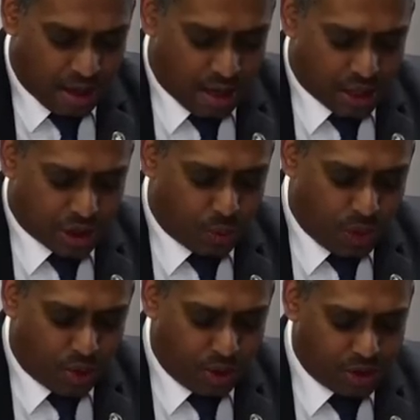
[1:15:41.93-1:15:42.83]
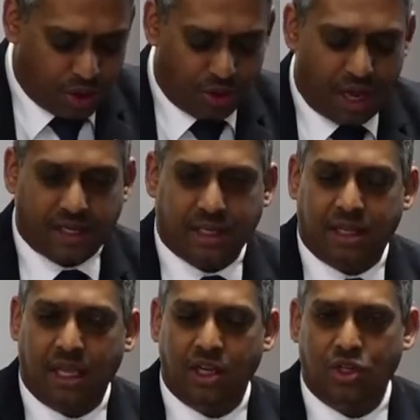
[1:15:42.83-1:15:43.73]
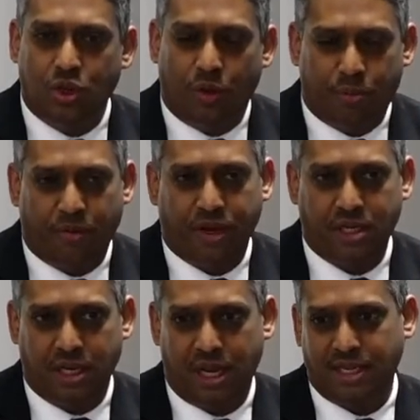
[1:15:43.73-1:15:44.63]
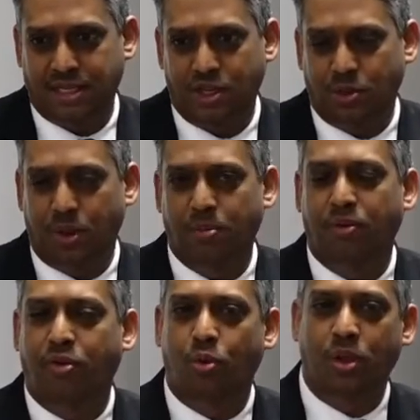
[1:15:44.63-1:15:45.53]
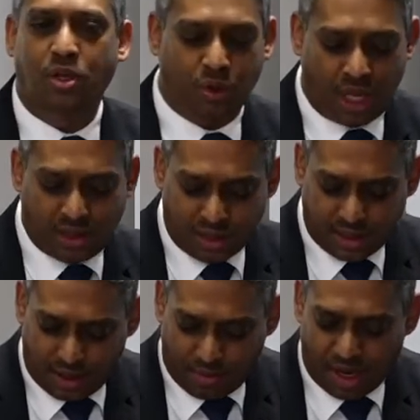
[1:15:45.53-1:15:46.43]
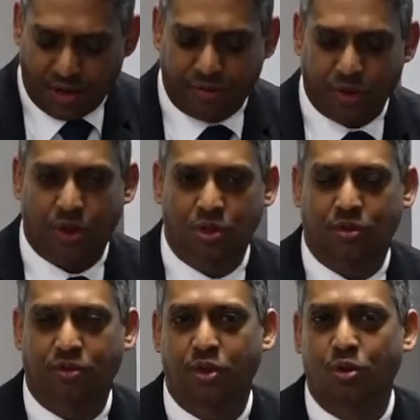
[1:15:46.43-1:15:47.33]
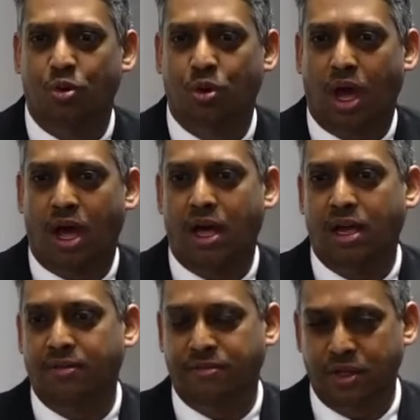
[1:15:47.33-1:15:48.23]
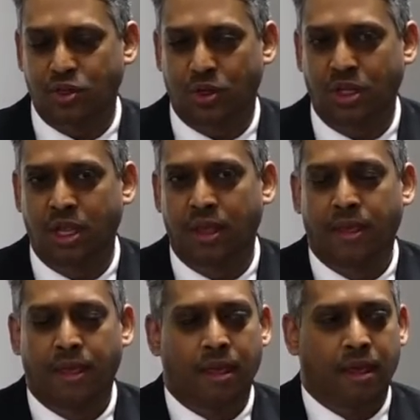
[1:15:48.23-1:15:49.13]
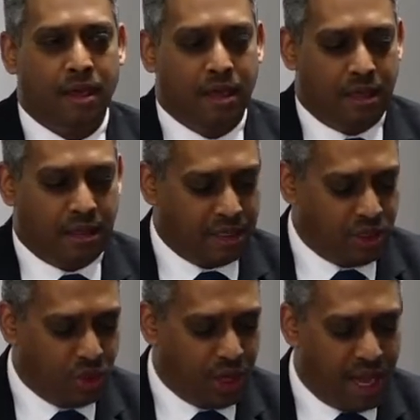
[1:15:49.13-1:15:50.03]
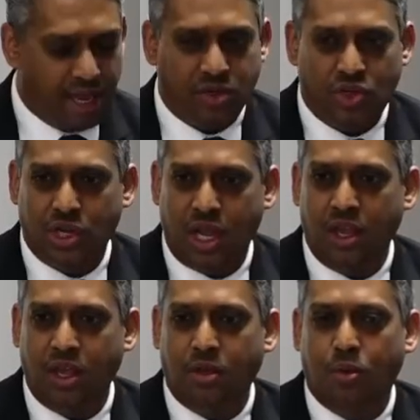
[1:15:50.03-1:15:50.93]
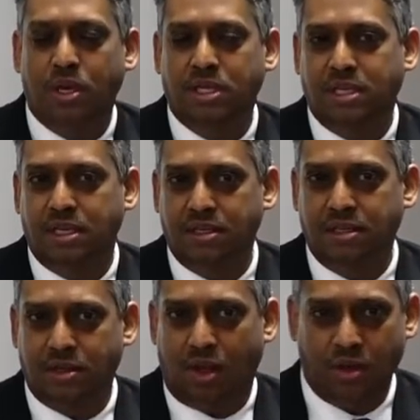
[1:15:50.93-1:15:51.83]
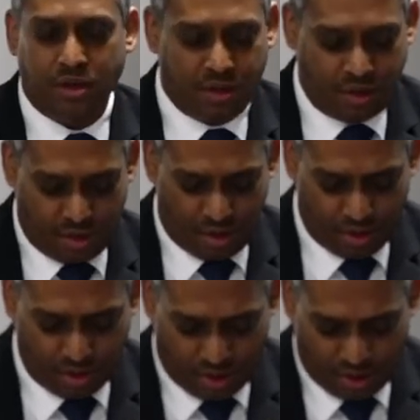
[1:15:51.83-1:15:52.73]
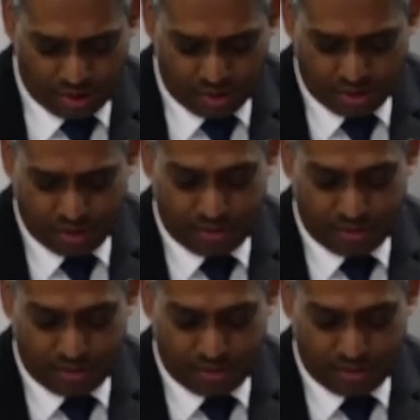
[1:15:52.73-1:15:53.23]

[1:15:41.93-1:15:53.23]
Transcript: So we're going to look at the issue of professionalization, but before we do that, just a reminder for those of you who are virtual that you can share questions on